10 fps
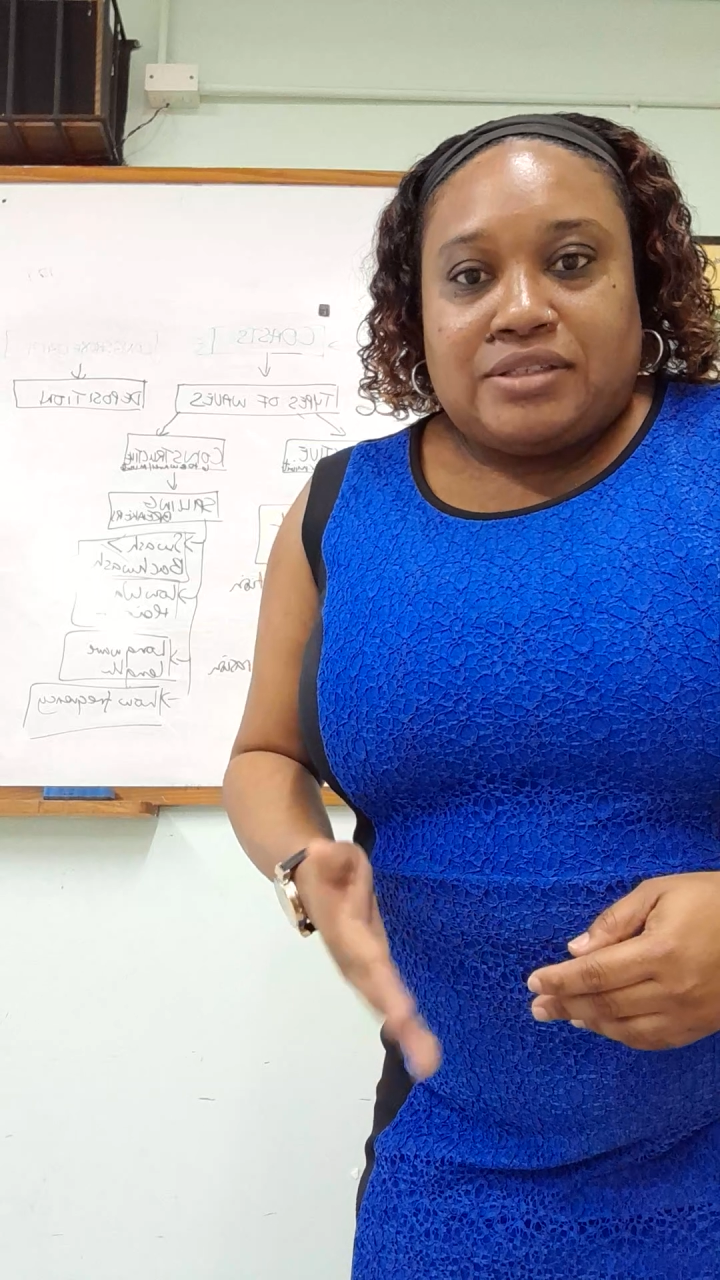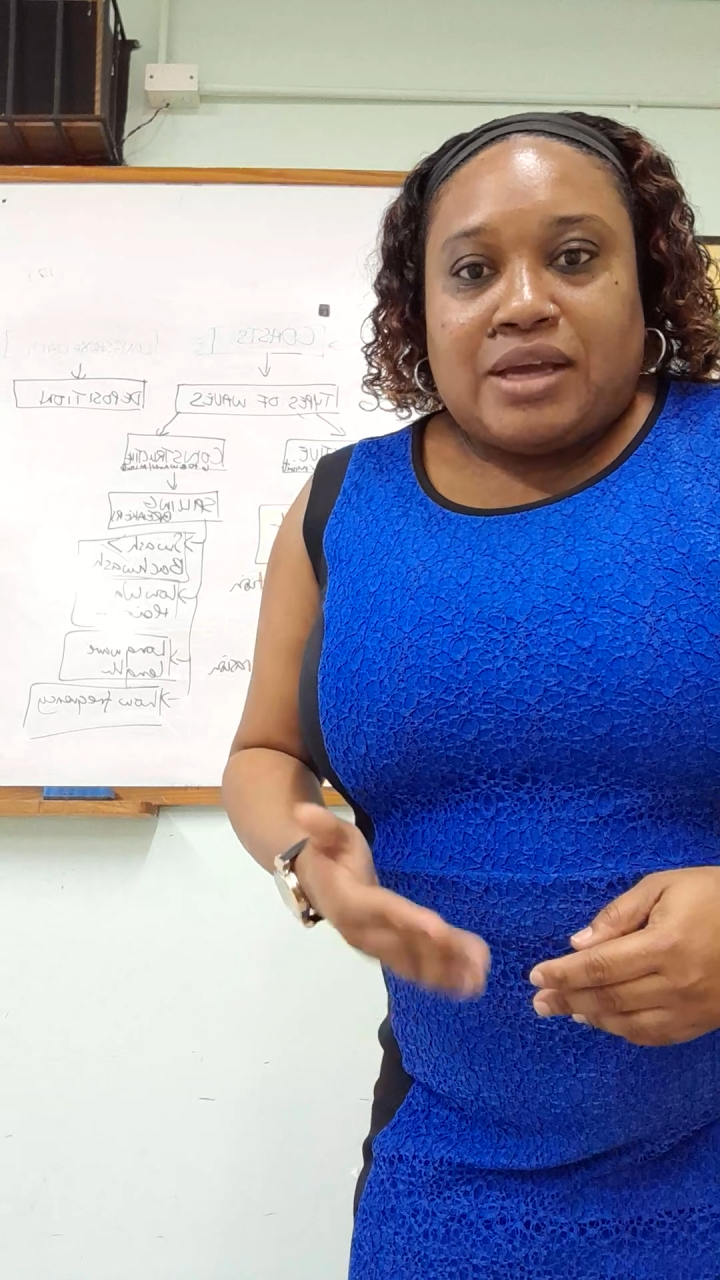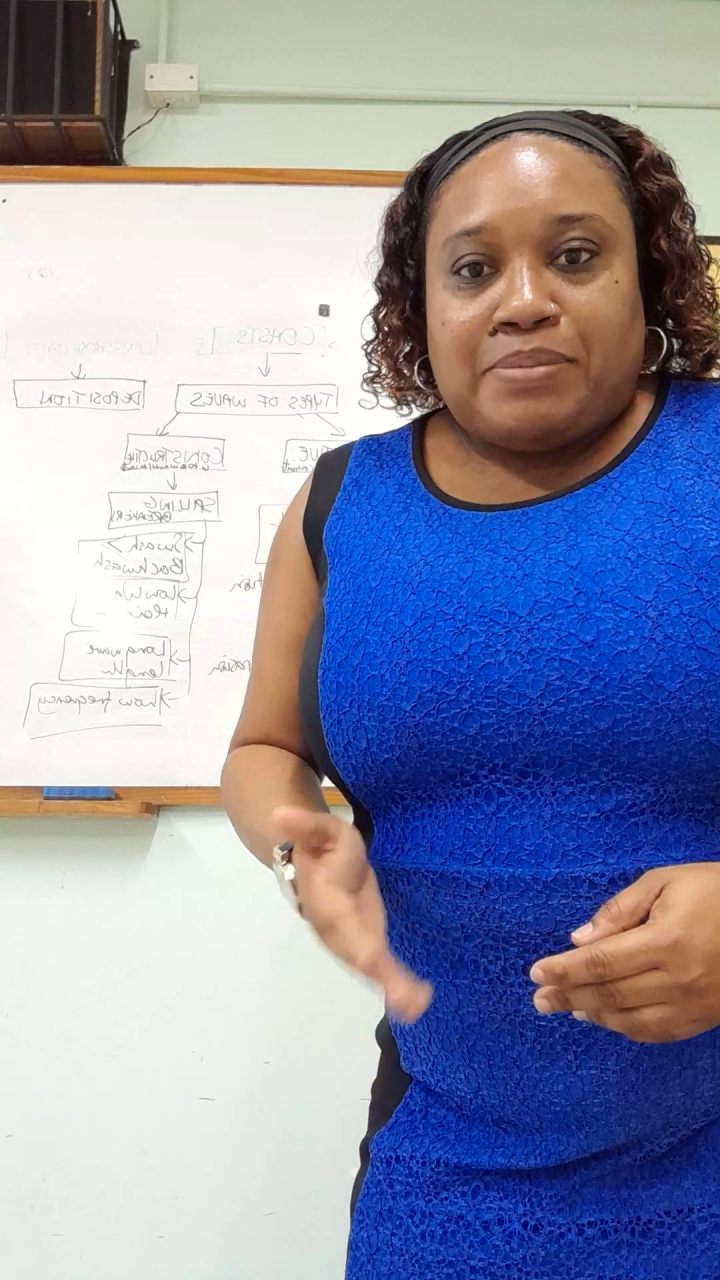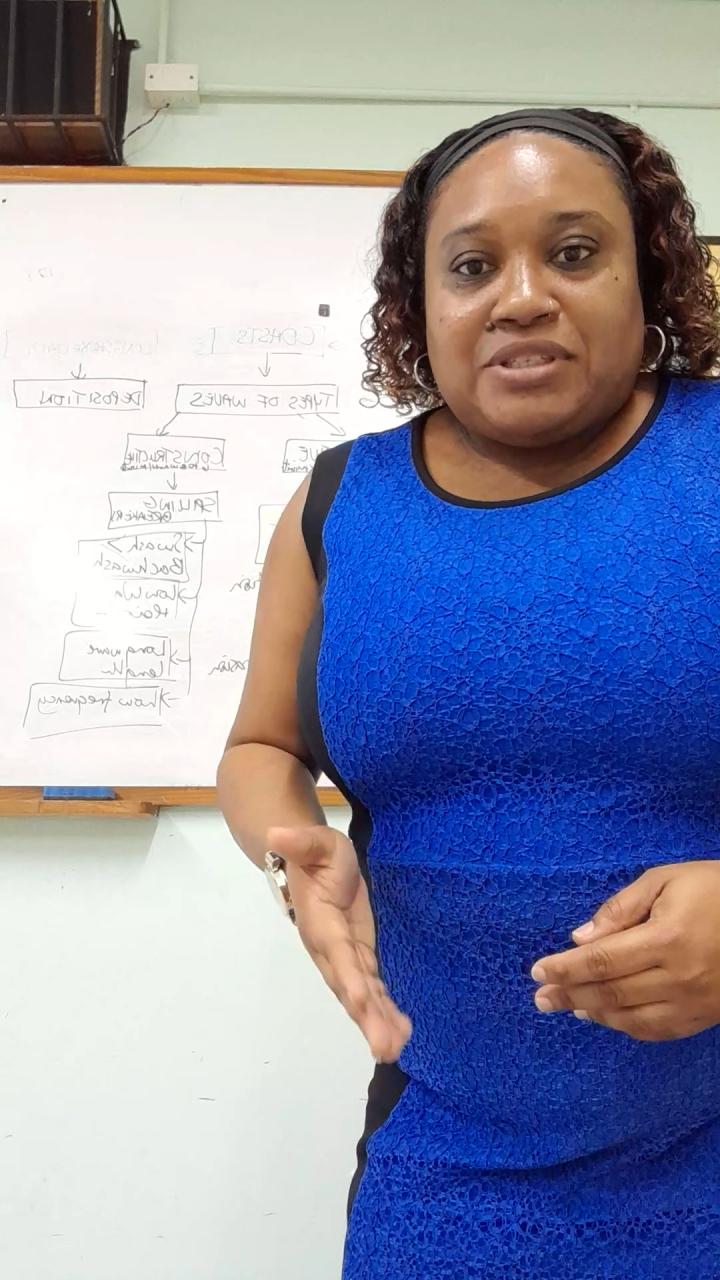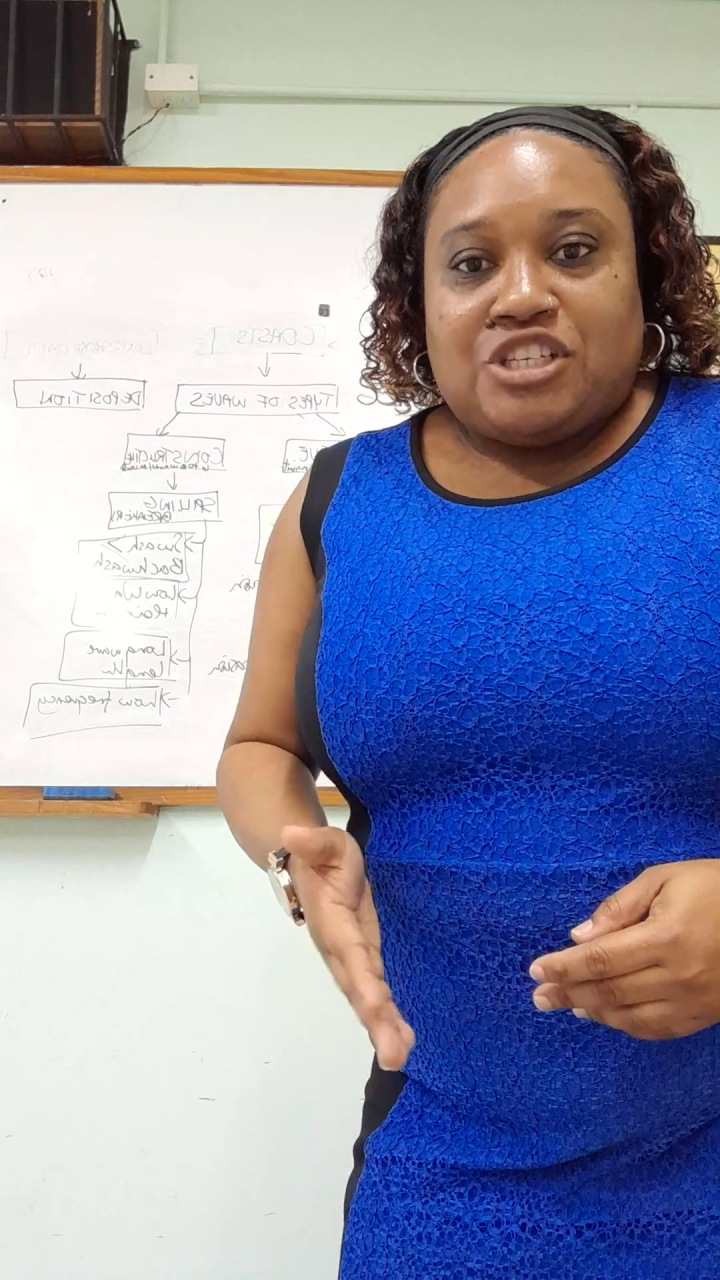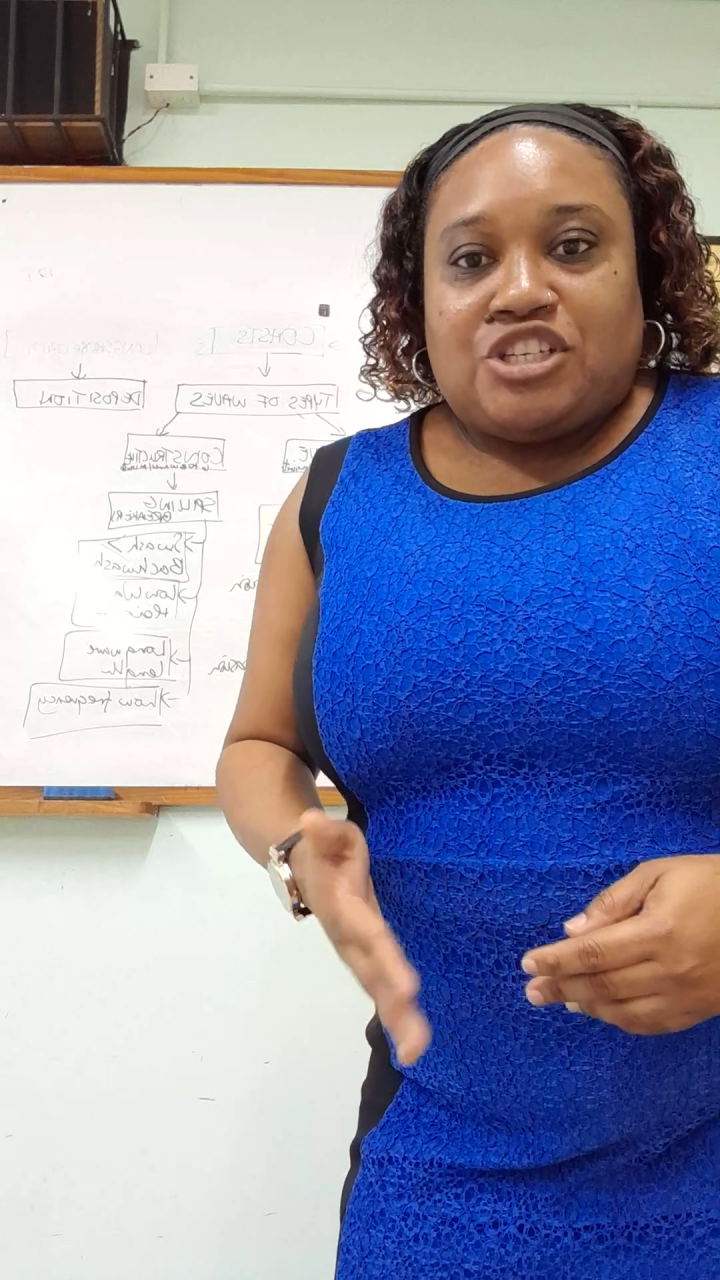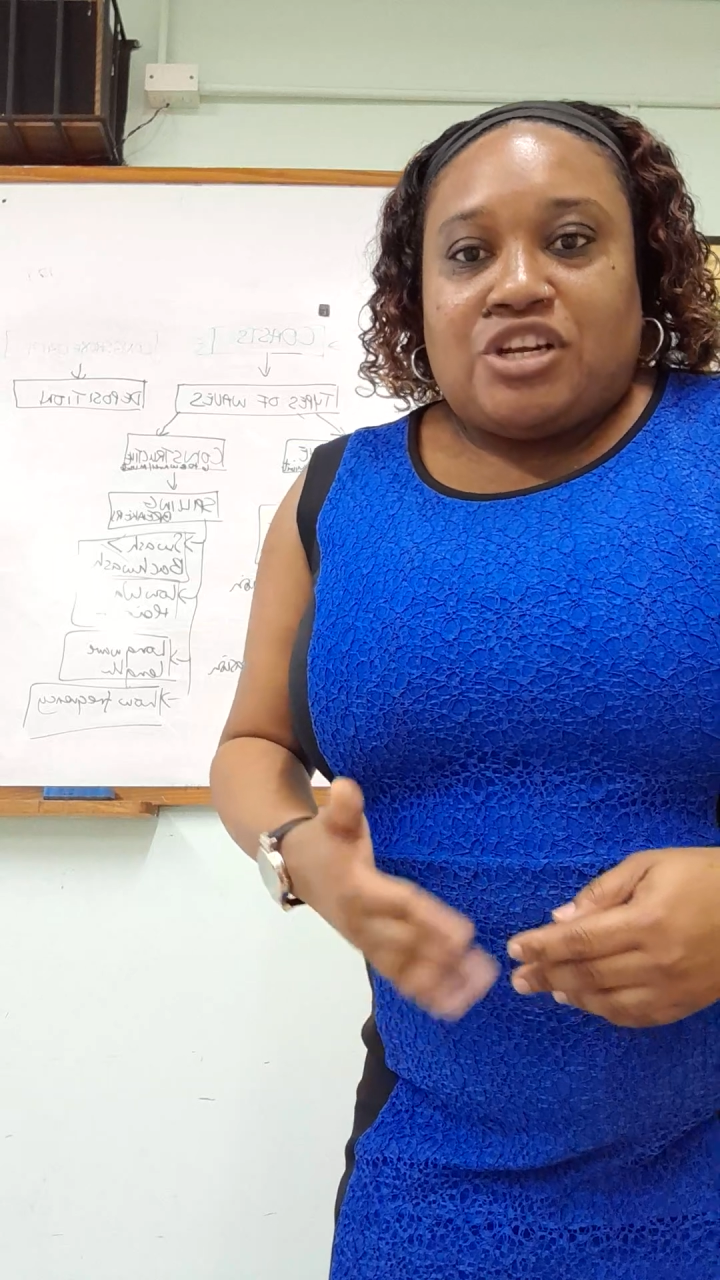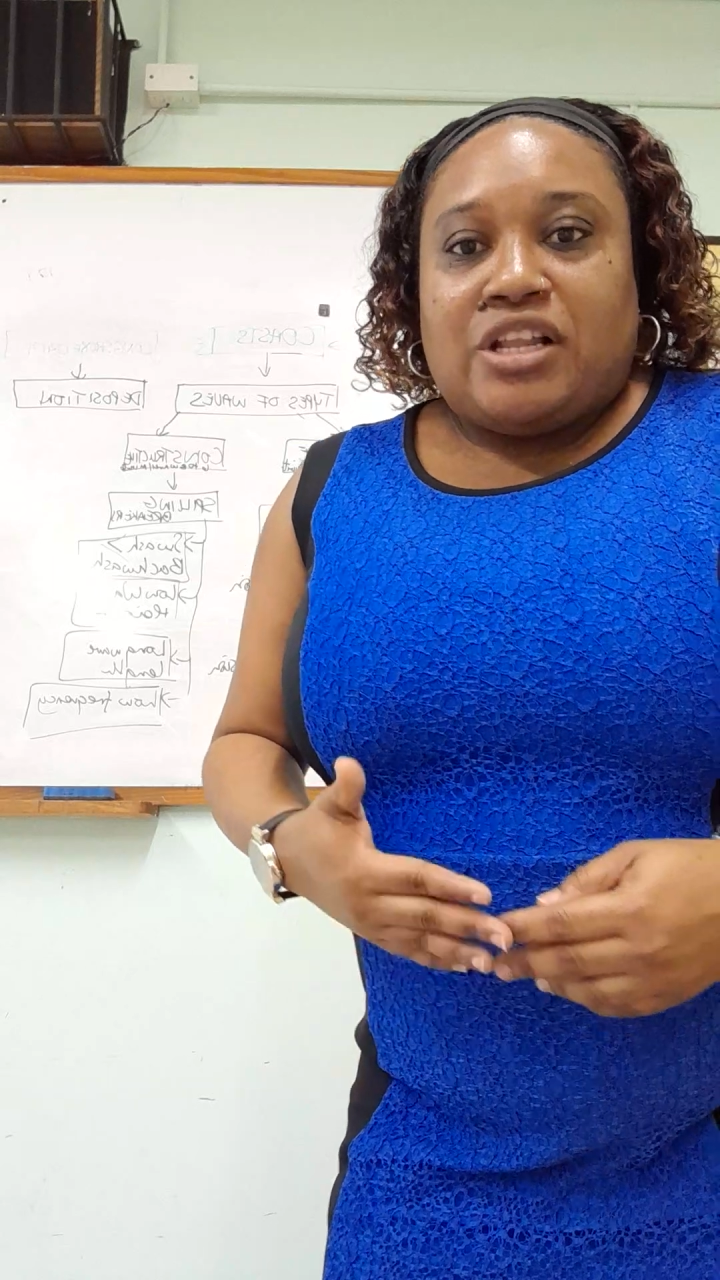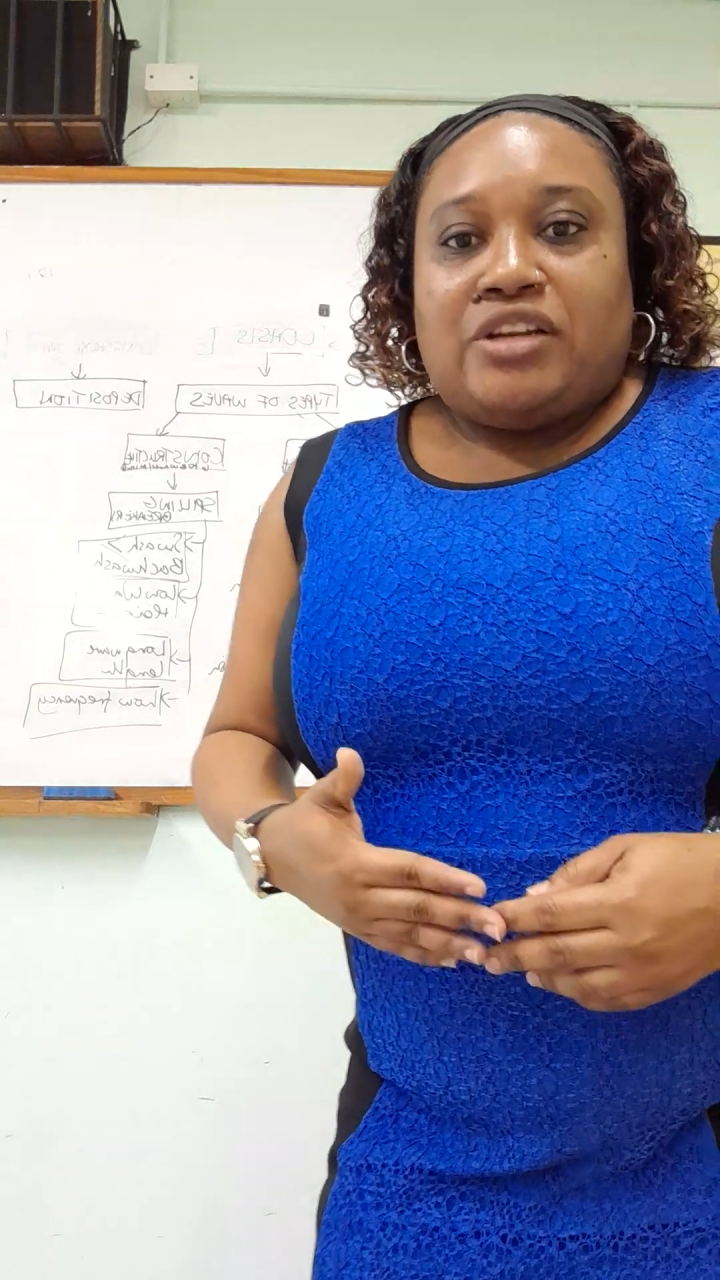depositional